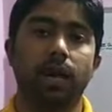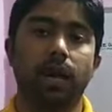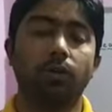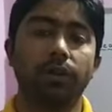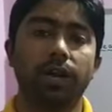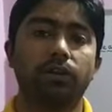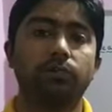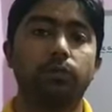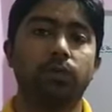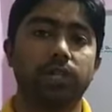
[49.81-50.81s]
how rate
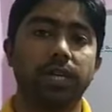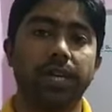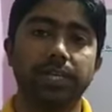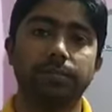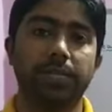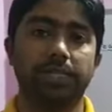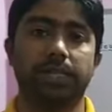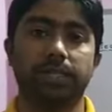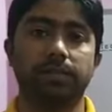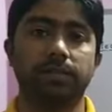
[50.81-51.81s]
of motion is measured.